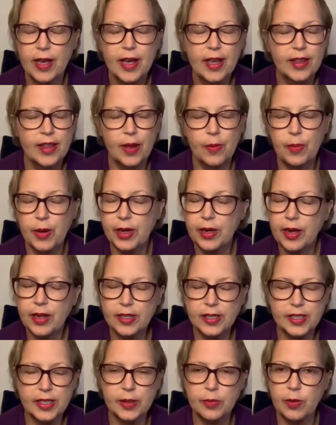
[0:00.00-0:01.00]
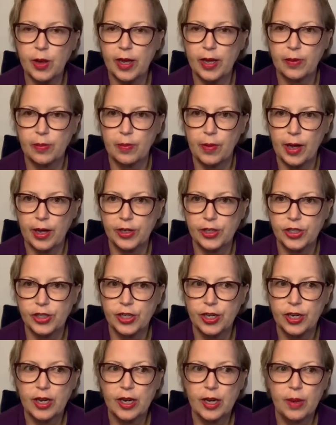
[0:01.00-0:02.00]
That may not seem like much,
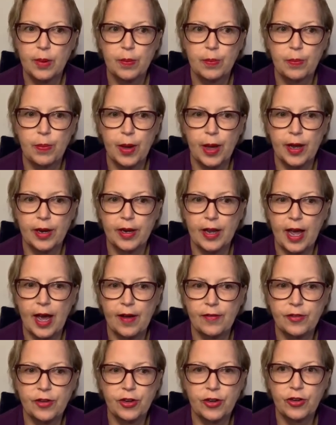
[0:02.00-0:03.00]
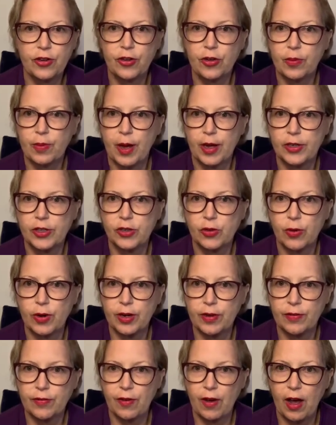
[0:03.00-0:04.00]
but after you do about
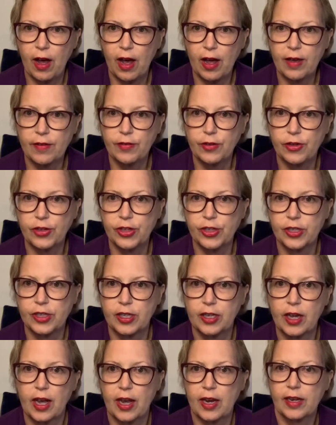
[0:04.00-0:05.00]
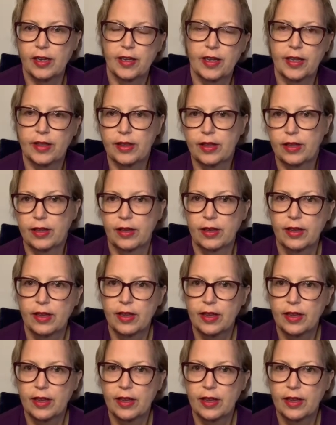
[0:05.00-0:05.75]
25, you should kind of get the